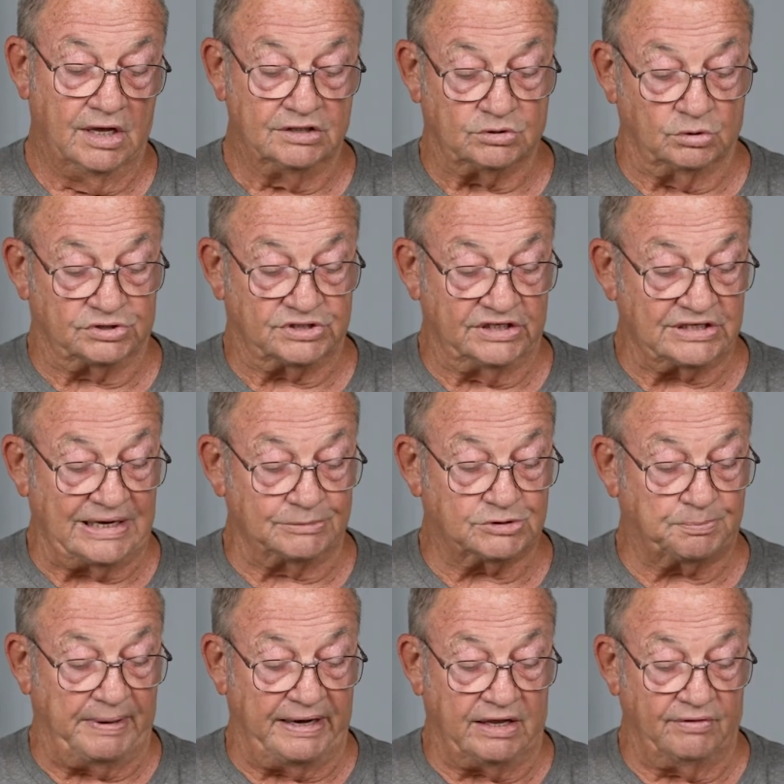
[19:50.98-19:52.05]
So He says, I'm
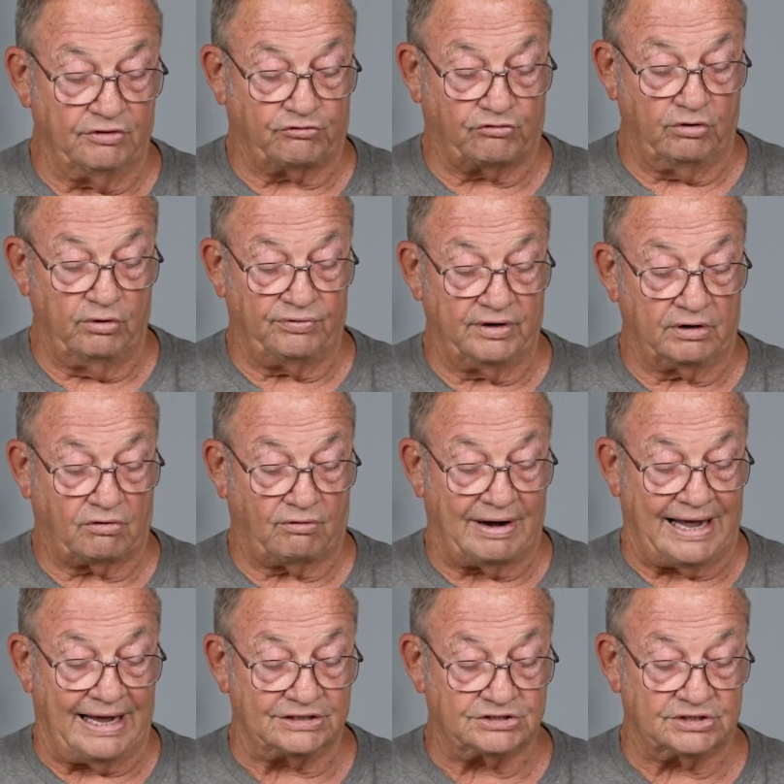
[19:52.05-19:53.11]
speaking the truth in
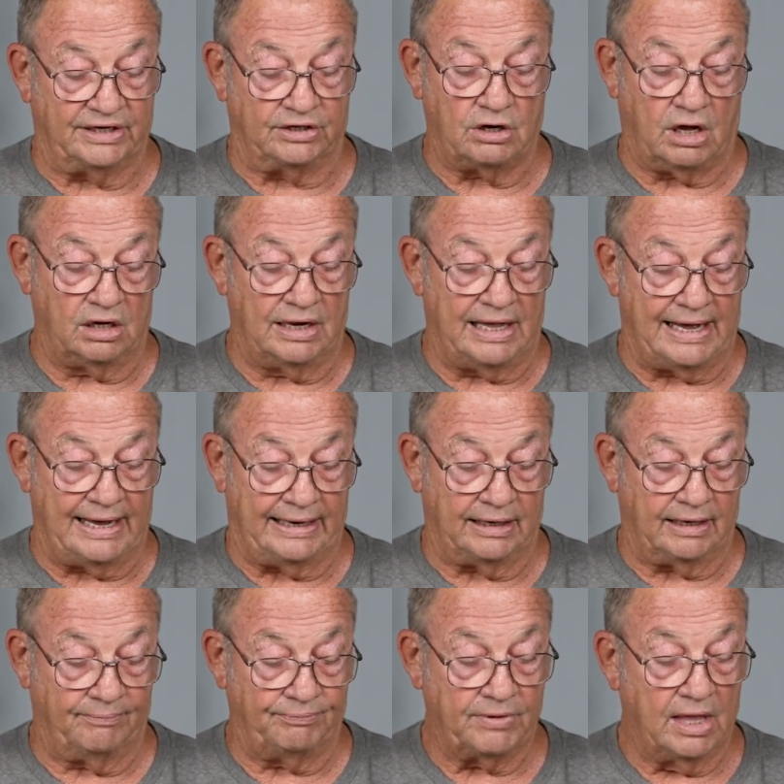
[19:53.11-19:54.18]
Christ and not
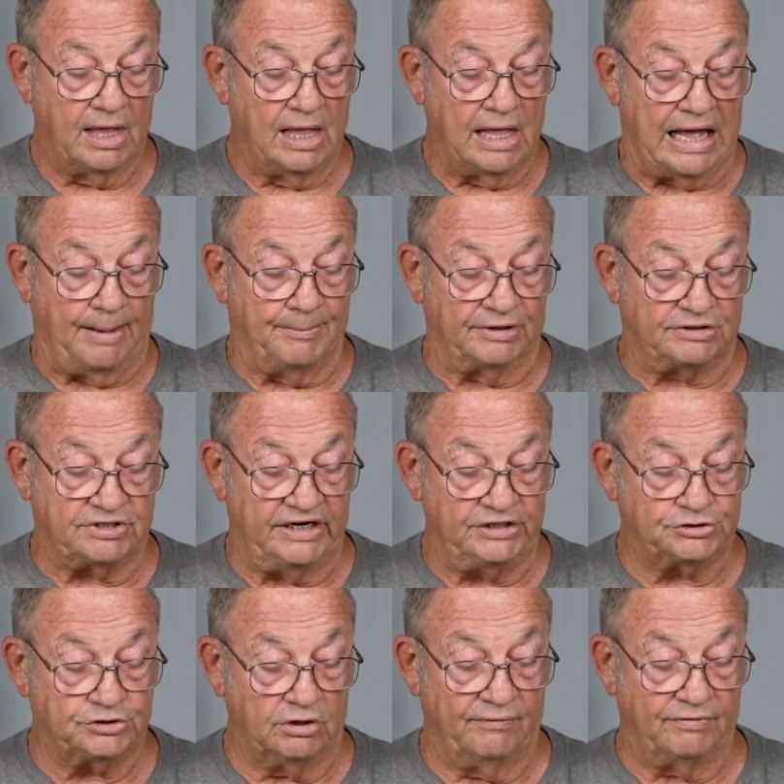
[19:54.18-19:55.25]
lying. I'm a
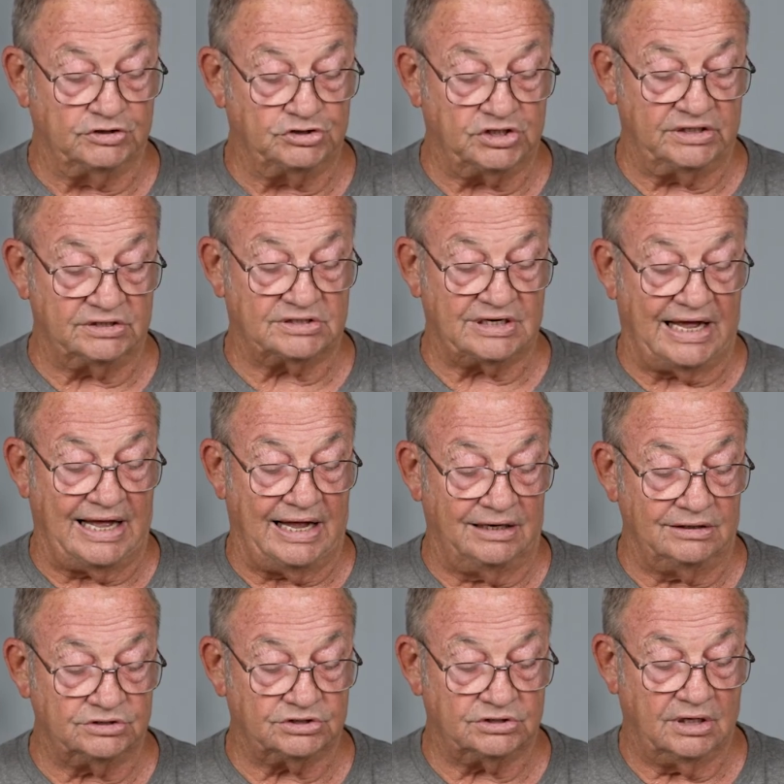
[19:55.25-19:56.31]
teacher of the
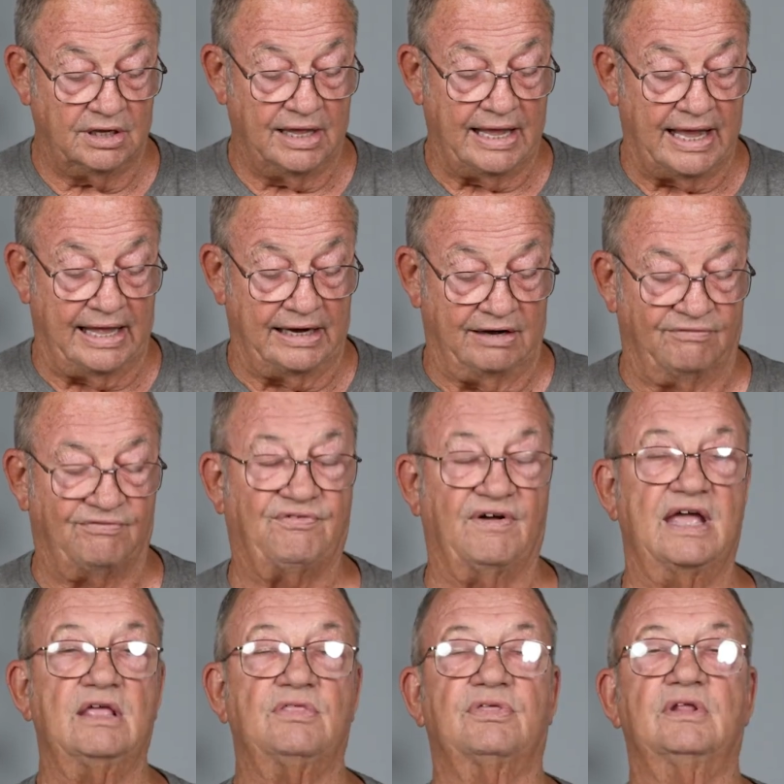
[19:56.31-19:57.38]
Gentiles and in
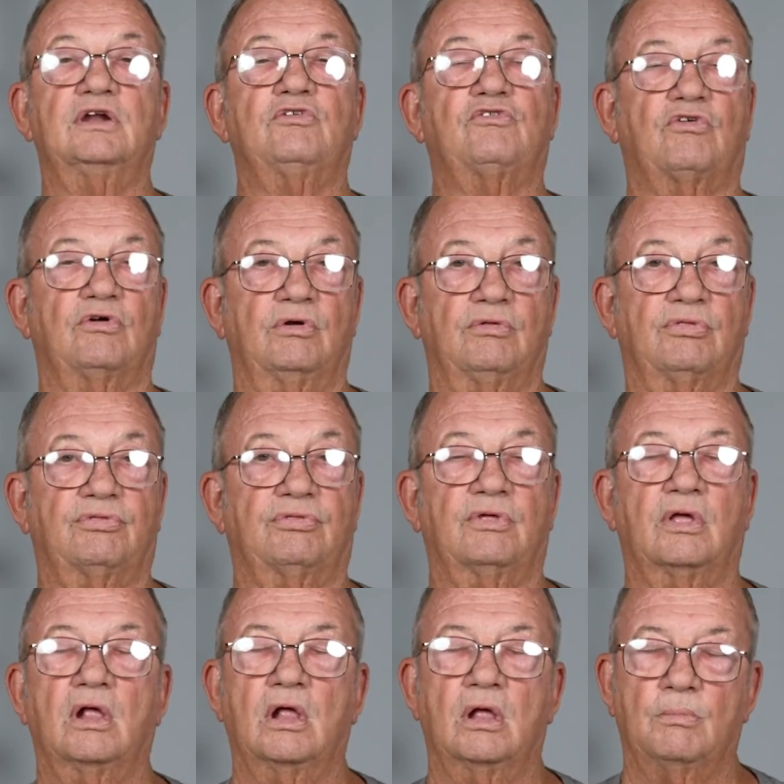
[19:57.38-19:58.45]
faith and in truth.
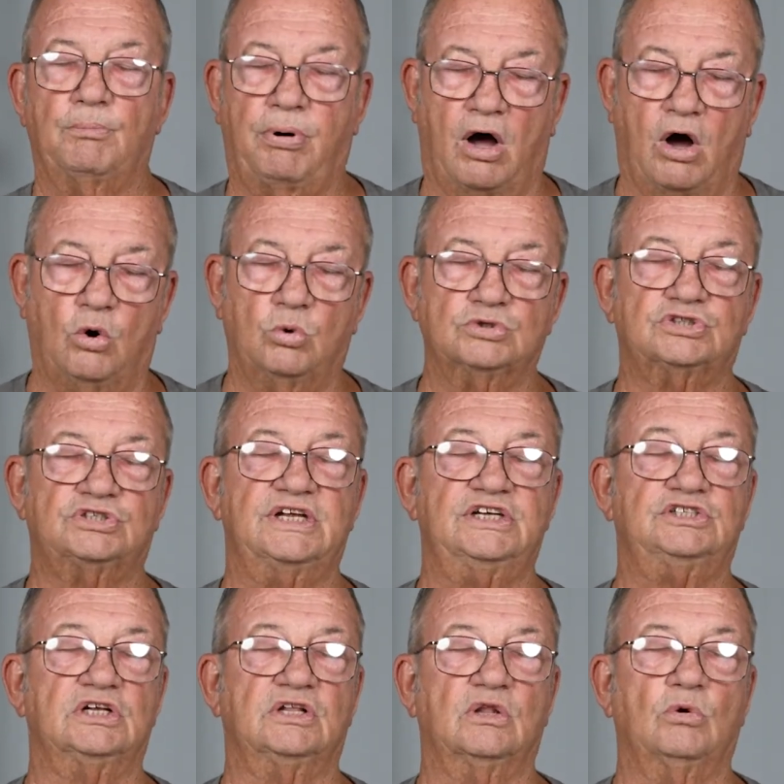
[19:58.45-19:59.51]
Paul was
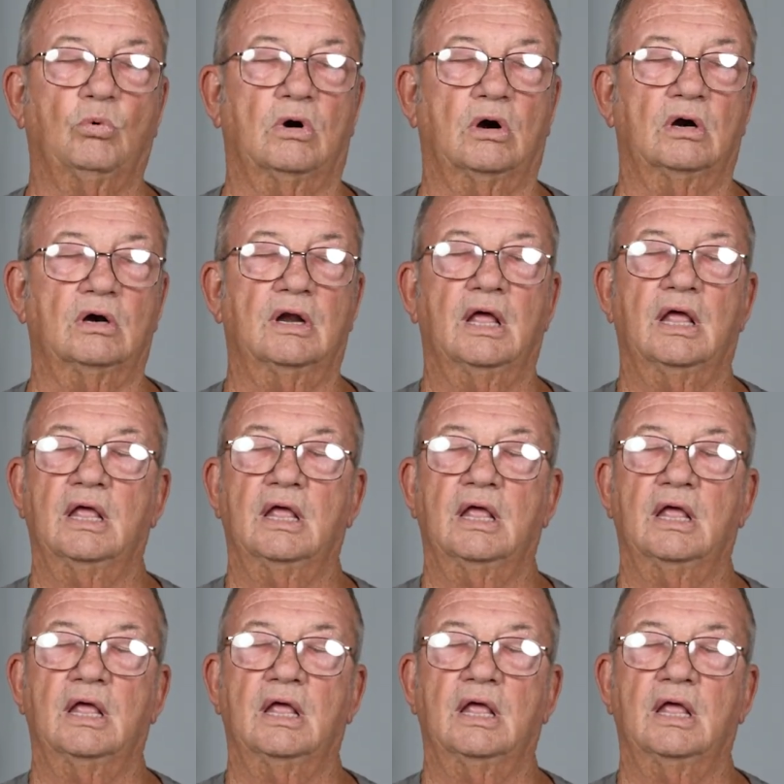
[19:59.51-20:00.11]
teaching the word.